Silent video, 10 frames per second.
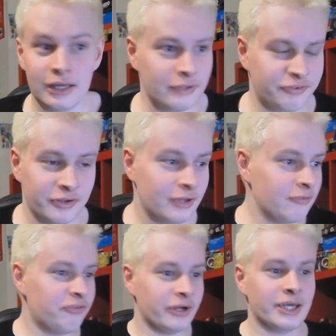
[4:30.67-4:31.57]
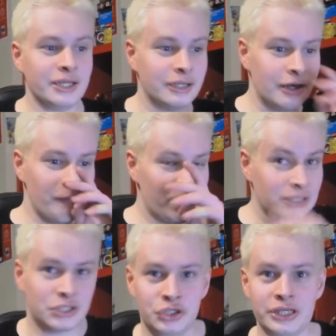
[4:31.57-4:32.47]
If fucking
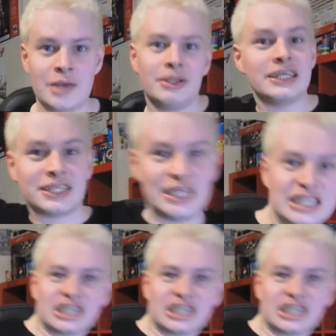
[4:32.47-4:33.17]
Bowser Jr. came in and started